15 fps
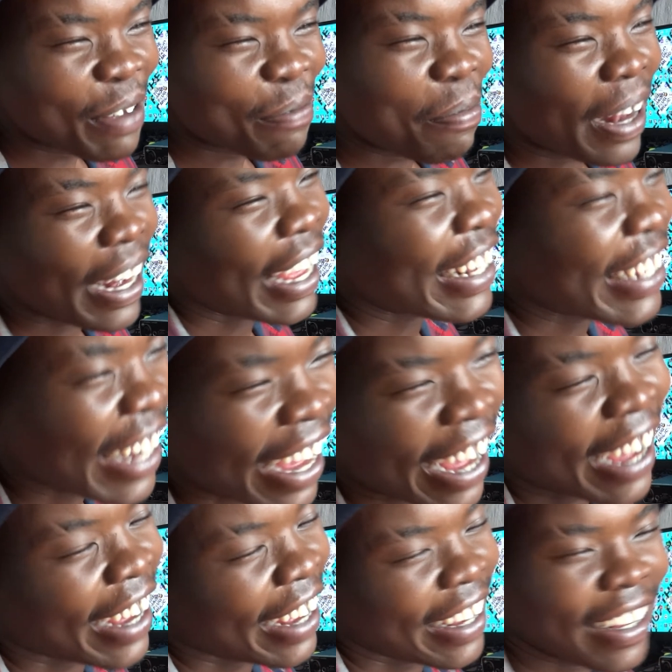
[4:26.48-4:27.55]
but like, nah,
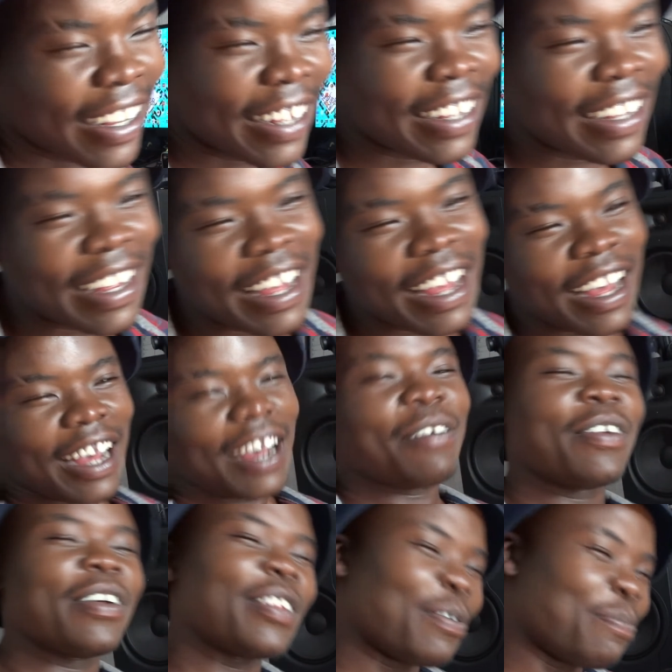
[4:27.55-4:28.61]

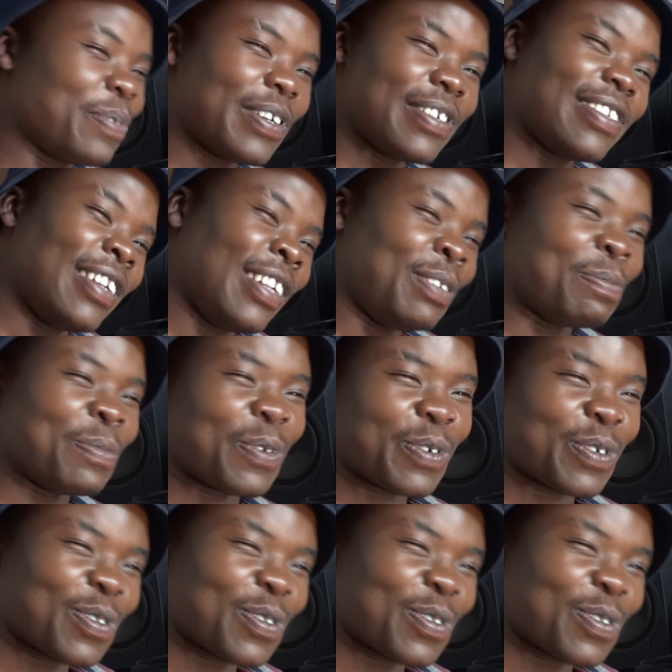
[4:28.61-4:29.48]
I'm not that person anymore.